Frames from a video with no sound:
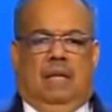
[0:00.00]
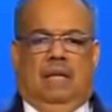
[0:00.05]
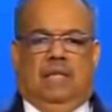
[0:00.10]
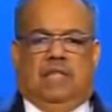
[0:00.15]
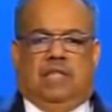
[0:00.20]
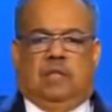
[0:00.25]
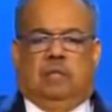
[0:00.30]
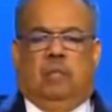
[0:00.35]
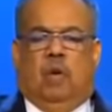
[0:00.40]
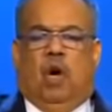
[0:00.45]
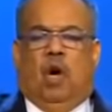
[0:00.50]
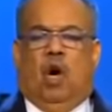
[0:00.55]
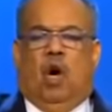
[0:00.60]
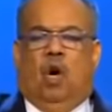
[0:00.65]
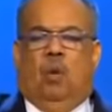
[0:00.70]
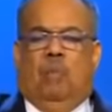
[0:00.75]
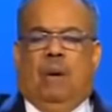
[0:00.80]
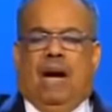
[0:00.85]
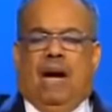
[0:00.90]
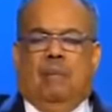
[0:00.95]
A
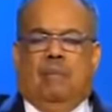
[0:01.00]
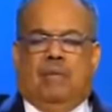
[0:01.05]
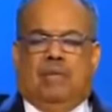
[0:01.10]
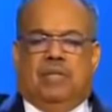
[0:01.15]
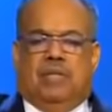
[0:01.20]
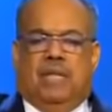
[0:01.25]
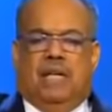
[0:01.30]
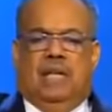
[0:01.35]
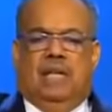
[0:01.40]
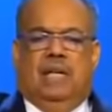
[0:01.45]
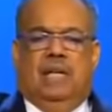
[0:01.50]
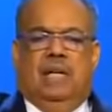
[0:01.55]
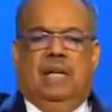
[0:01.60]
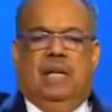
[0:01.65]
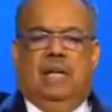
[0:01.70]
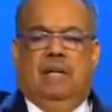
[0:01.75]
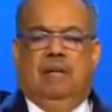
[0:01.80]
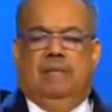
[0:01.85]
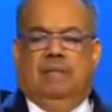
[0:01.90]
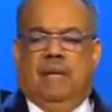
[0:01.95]
small Bible study
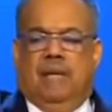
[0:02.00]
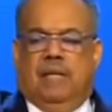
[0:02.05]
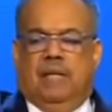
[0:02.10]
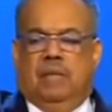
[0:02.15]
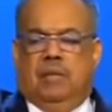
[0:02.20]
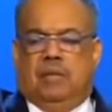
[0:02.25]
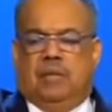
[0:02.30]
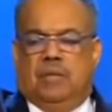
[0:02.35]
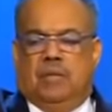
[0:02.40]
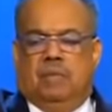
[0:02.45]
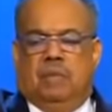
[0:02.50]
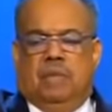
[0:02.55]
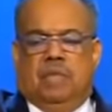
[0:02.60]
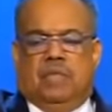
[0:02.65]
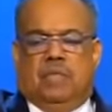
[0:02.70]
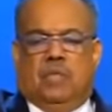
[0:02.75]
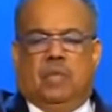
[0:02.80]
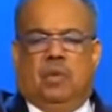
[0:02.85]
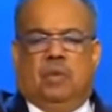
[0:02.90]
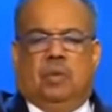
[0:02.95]
that used to be
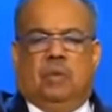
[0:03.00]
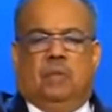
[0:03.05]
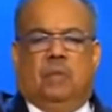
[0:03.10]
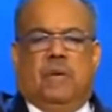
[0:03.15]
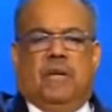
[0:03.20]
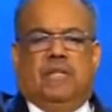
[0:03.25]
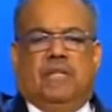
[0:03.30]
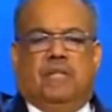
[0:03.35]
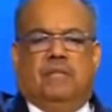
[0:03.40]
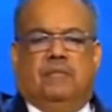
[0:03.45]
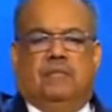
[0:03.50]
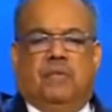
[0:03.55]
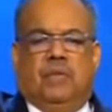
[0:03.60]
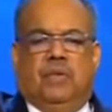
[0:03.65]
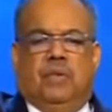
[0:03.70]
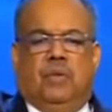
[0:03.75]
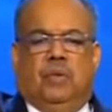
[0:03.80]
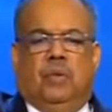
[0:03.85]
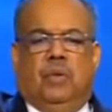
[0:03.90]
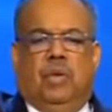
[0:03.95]
so depressing for
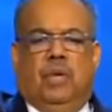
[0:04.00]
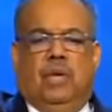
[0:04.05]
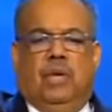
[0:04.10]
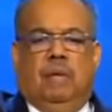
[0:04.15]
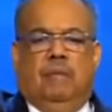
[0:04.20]
you